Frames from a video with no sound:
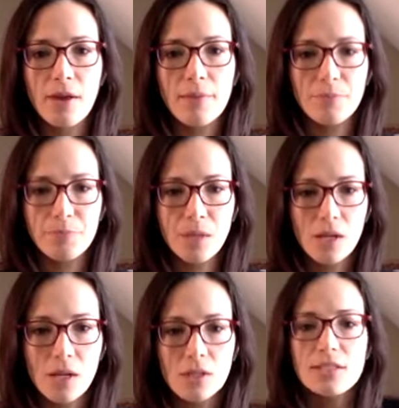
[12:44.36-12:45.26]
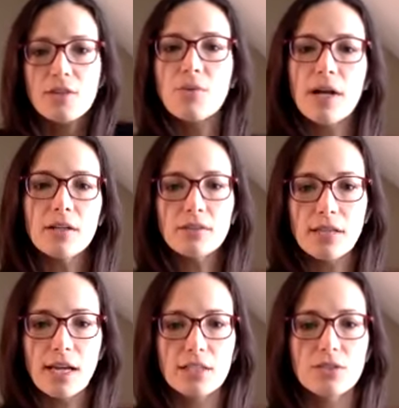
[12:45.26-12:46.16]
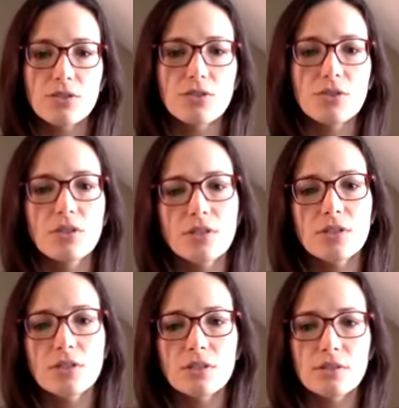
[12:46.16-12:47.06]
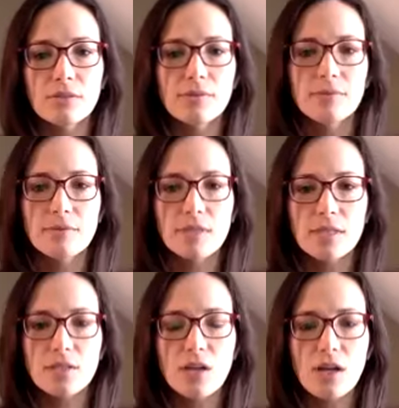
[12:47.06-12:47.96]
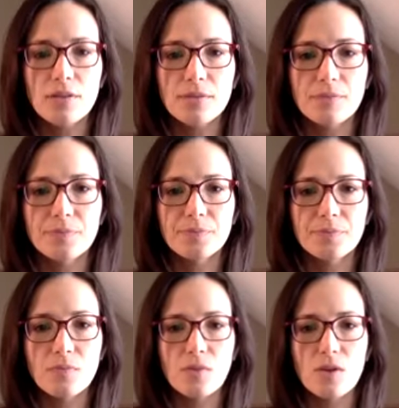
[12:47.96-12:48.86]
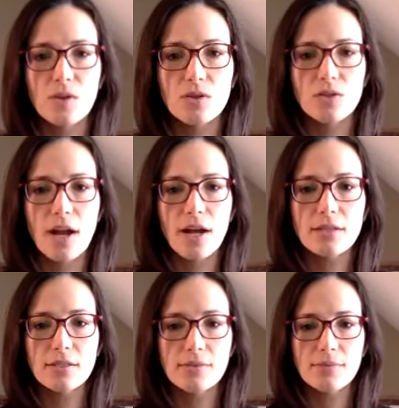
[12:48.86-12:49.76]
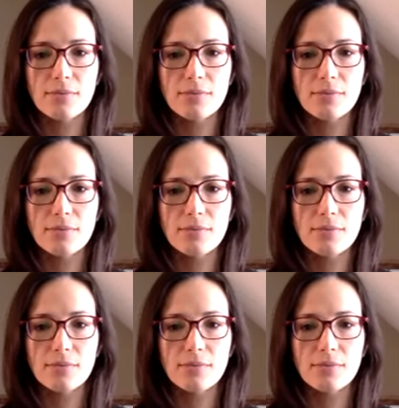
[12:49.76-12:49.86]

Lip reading: Okay. Sit well, relax your shoulders, sit tall, and close your eyes.